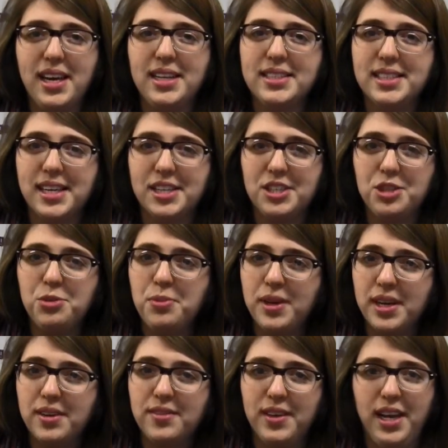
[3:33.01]
it's not too
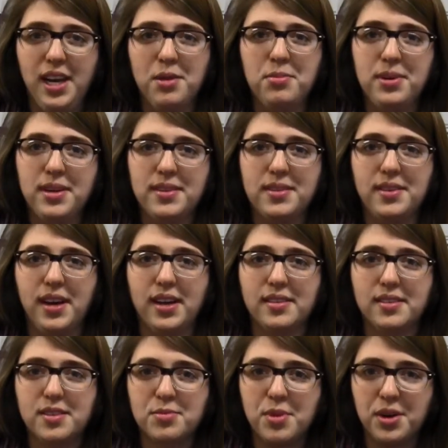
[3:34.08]
big of a campus, so it
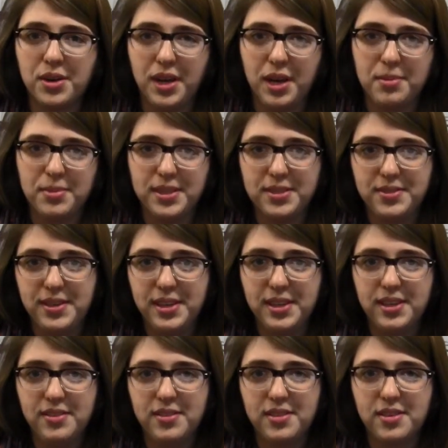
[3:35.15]
has a small campus
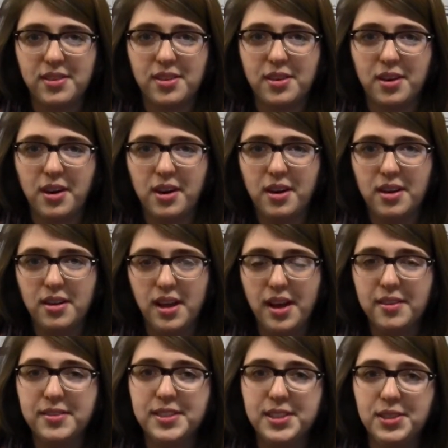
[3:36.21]
feel even though there are a
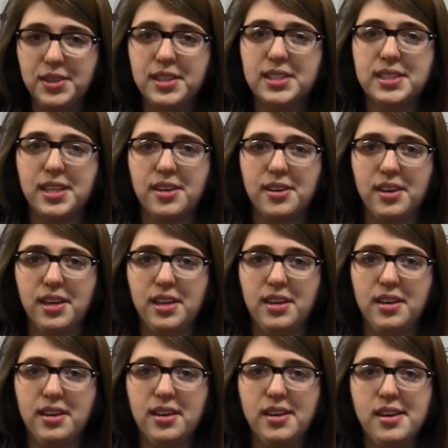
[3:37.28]
lot of students that are
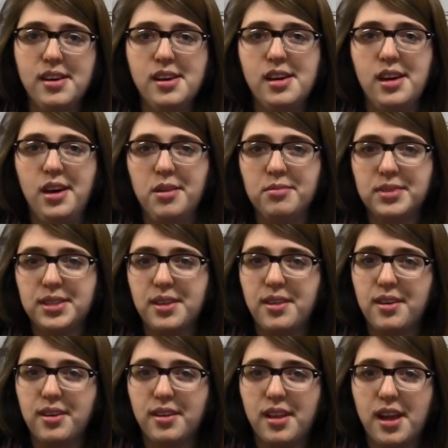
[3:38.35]
here. So
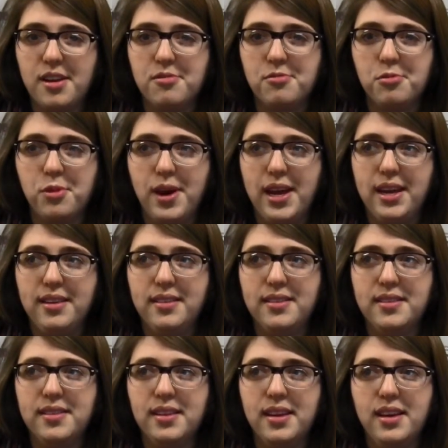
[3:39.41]
there are a lot of
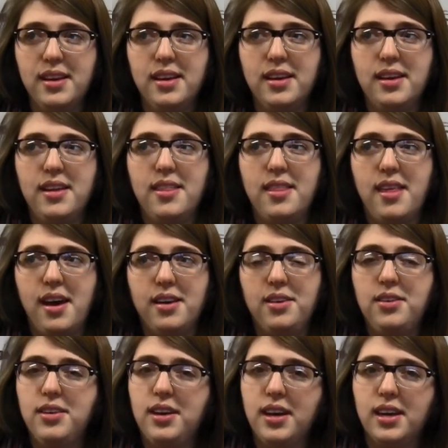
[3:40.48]
ways that
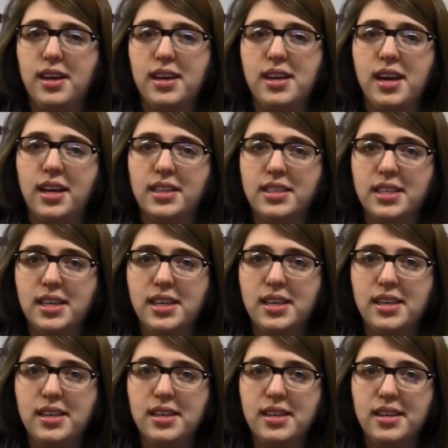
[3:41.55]
you can get
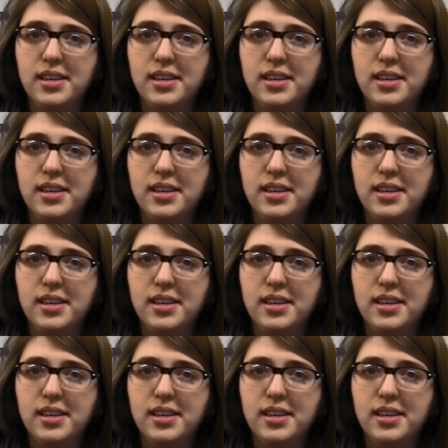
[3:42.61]
connected